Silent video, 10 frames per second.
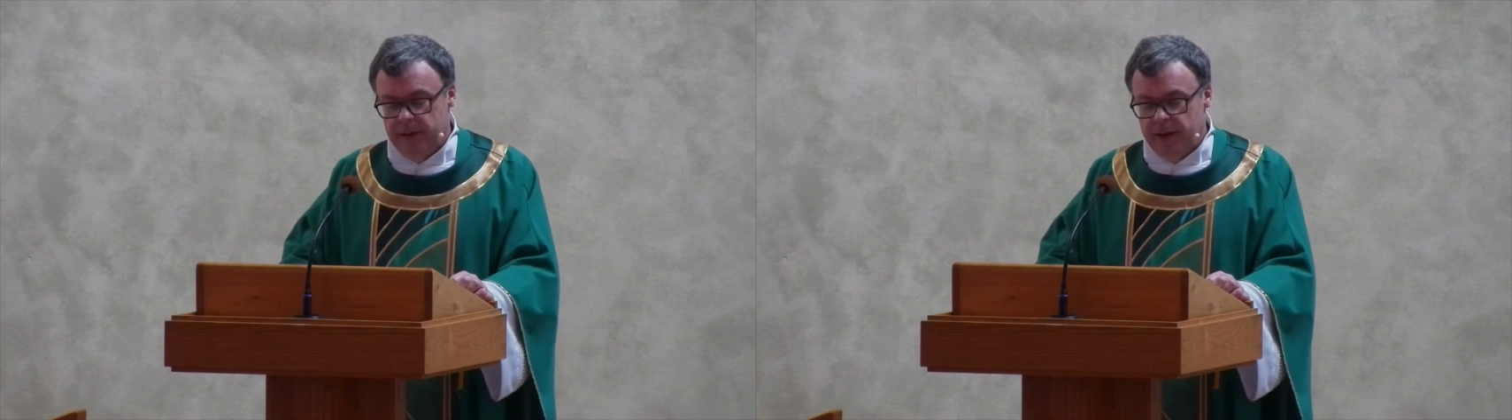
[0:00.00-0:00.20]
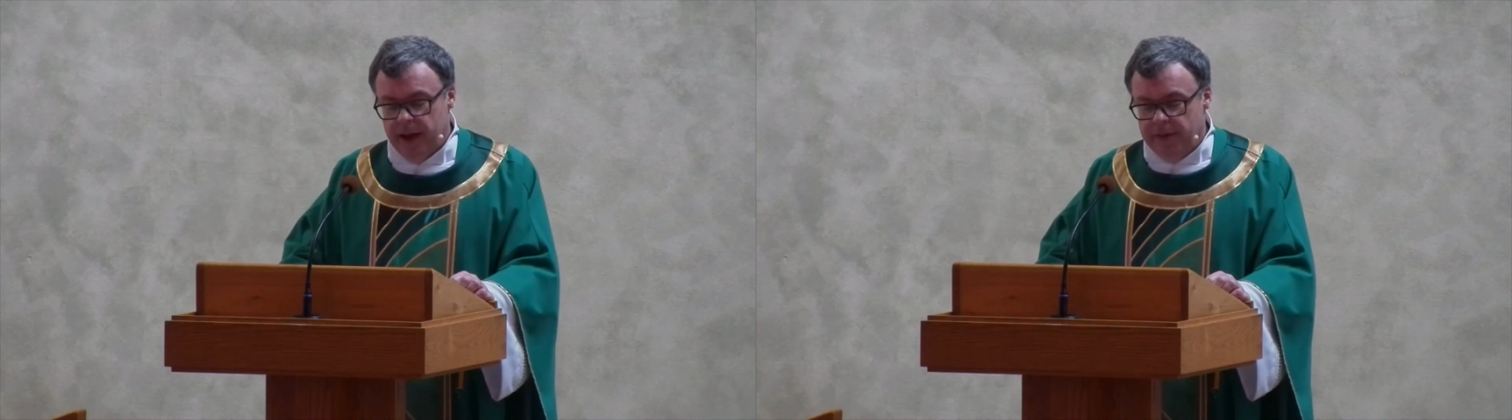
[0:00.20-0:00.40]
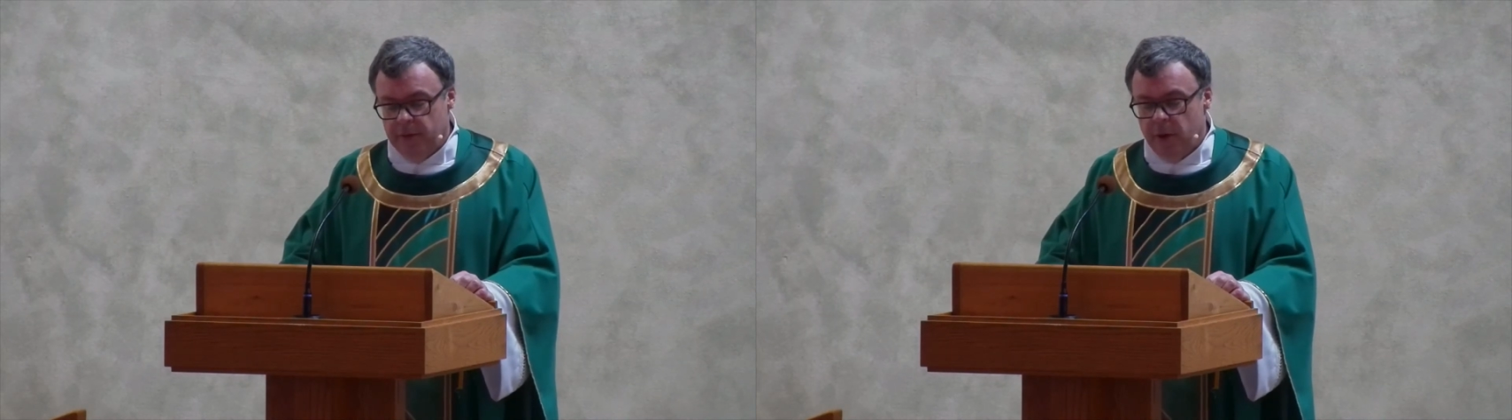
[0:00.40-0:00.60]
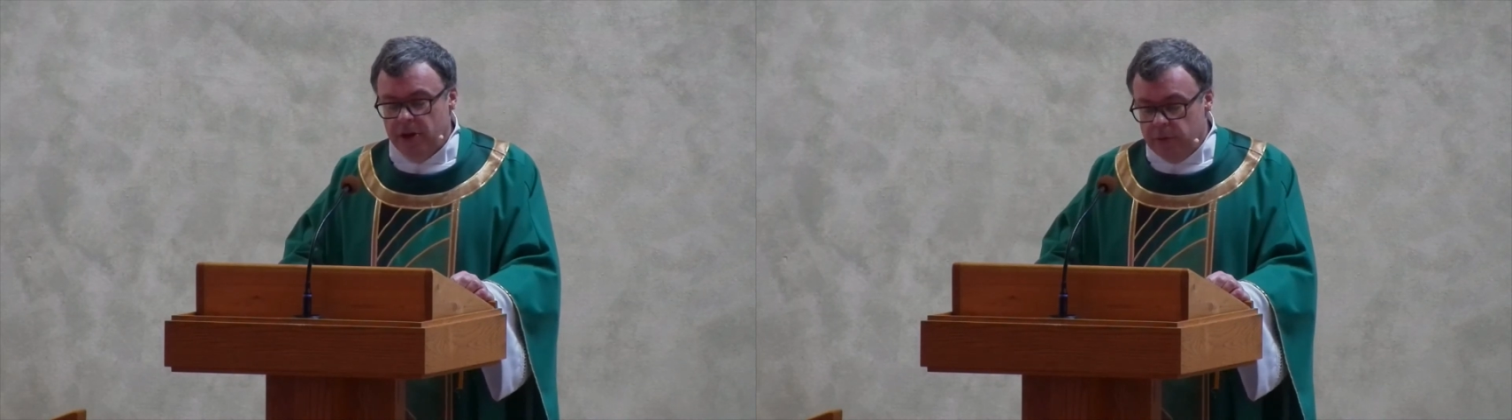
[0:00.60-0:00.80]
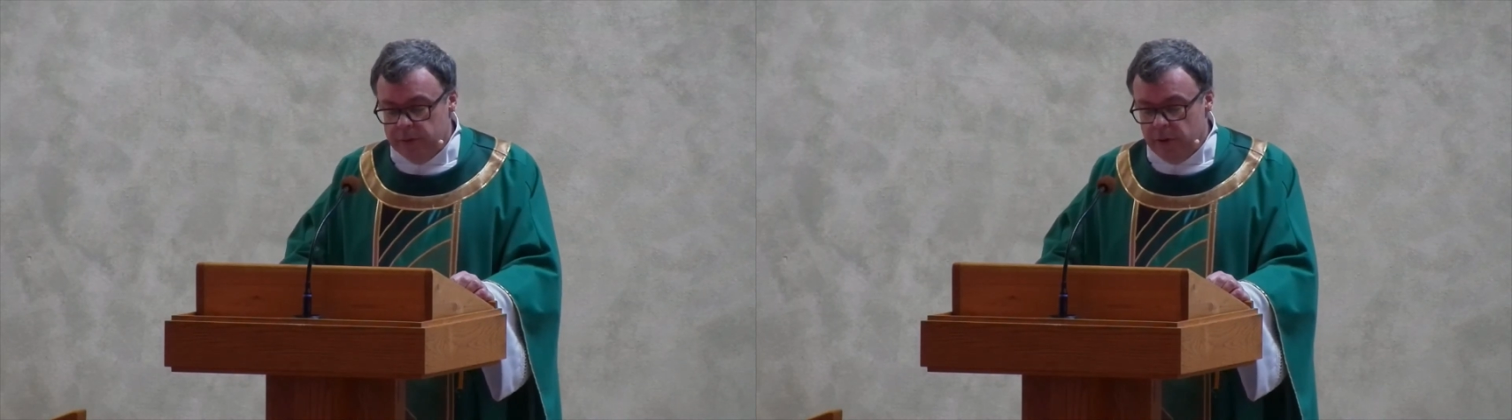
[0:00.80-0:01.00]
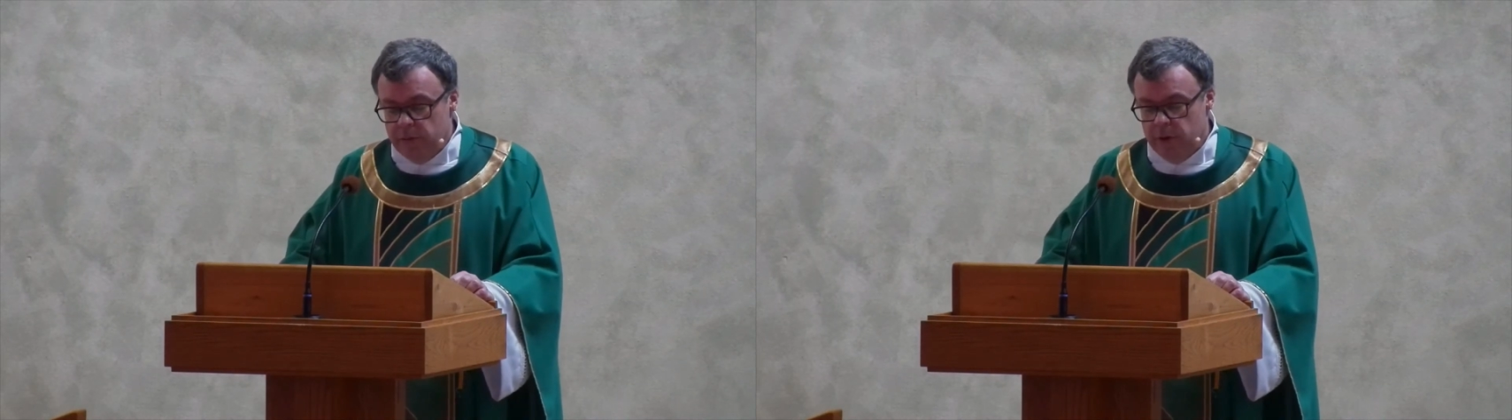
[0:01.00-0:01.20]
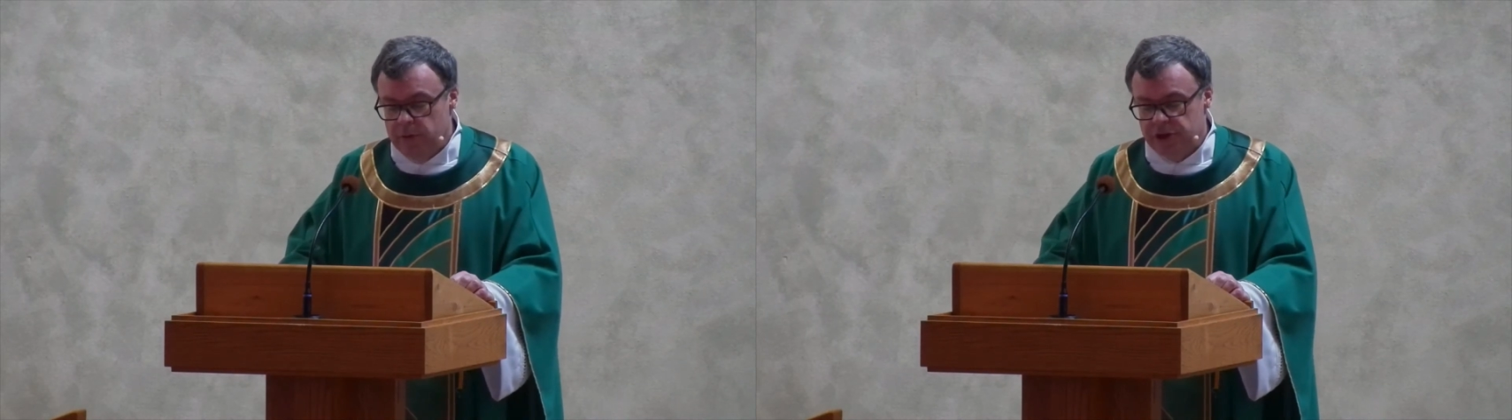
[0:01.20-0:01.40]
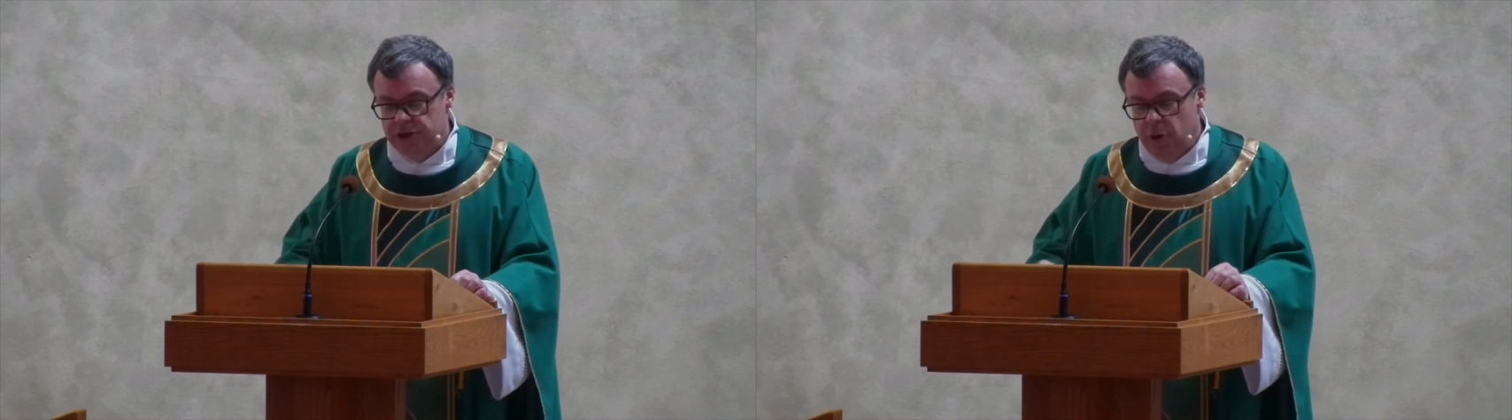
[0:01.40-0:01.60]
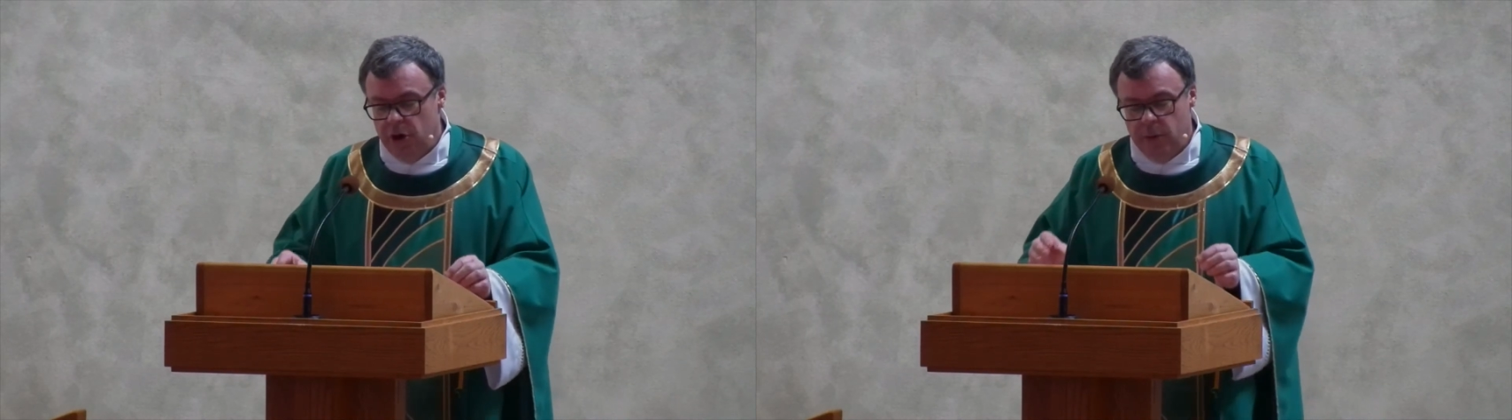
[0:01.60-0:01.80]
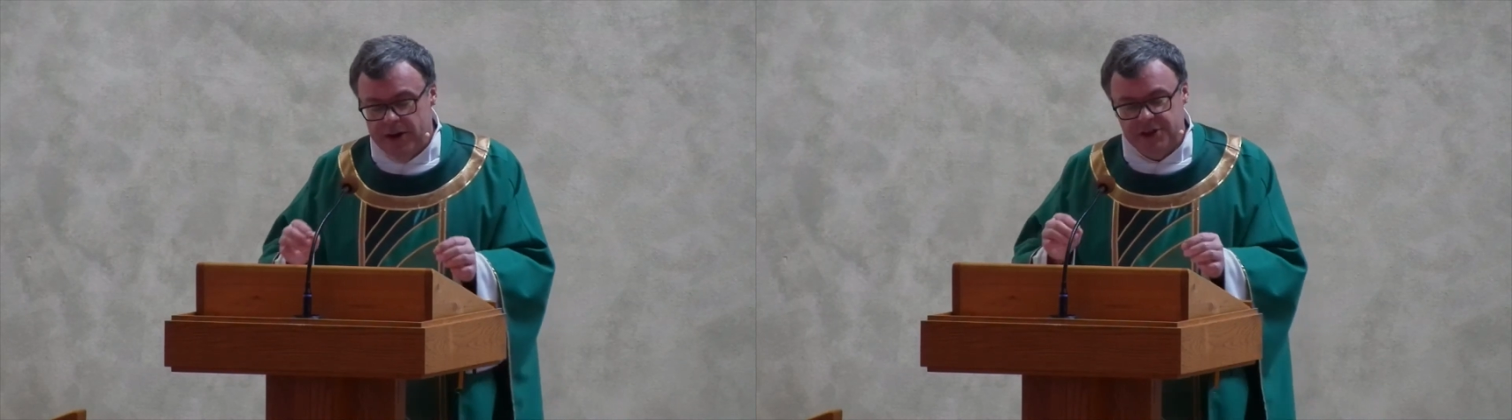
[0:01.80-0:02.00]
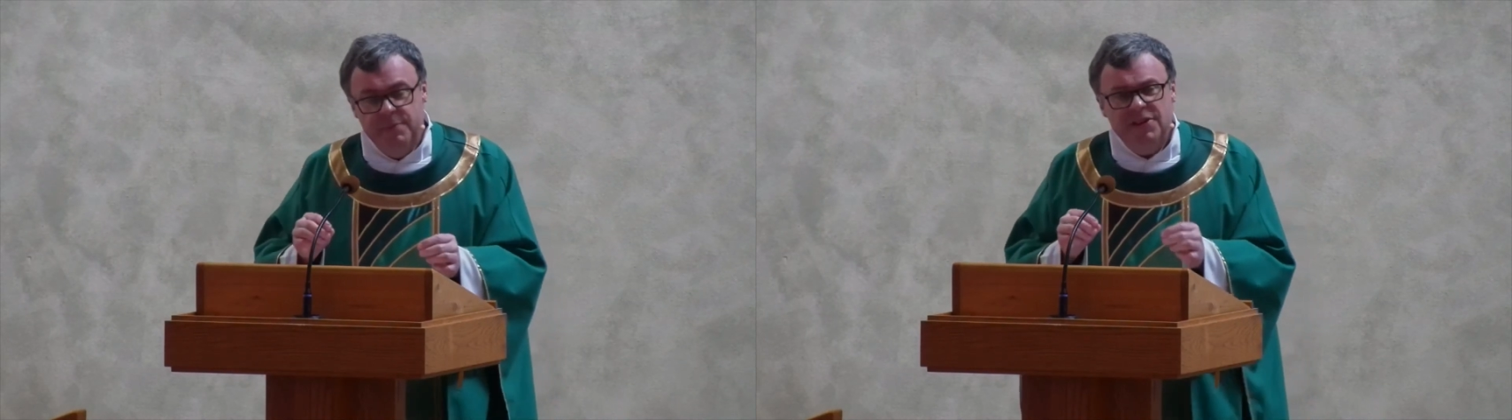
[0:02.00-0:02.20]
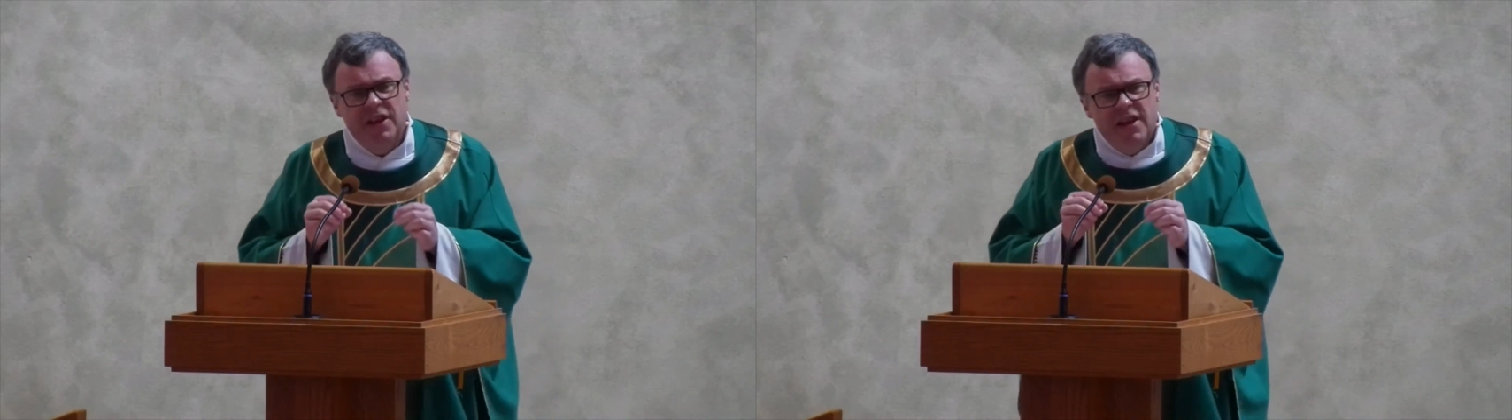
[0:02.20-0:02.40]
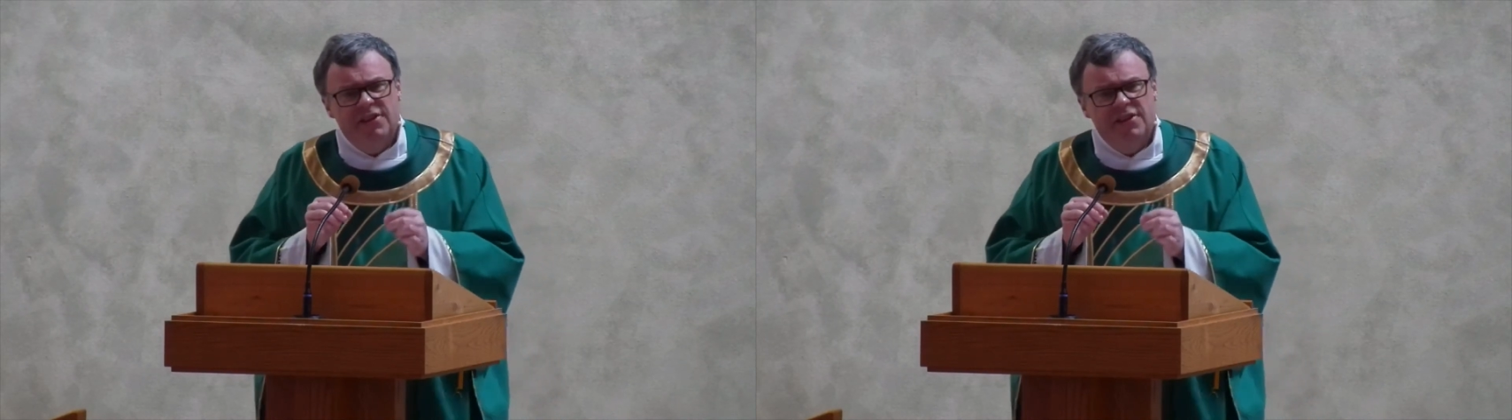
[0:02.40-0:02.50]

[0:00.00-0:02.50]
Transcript: And the one who will restore what is missing